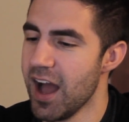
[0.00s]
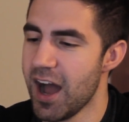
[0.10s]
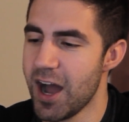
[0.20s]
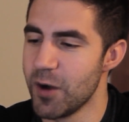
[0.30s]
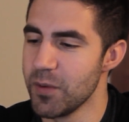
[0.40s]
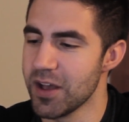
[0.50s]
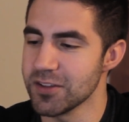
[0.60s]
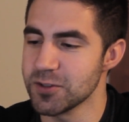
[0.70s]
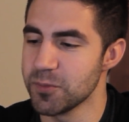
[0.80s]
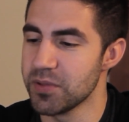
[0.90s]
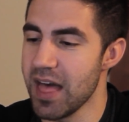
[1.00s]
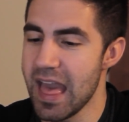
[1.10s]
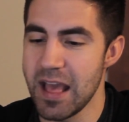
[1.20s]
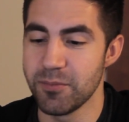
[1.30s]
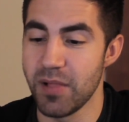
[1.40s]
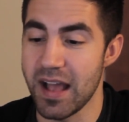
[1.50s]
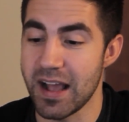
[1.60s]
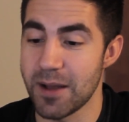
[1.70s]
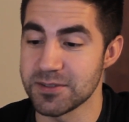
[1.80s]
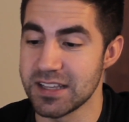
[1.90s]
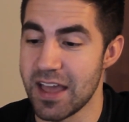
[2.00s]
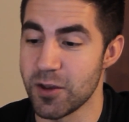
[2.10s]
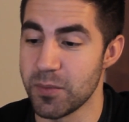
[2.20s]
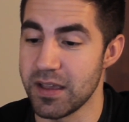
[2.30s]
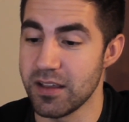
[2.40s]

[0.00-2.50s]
Uh, we also play Black Ops together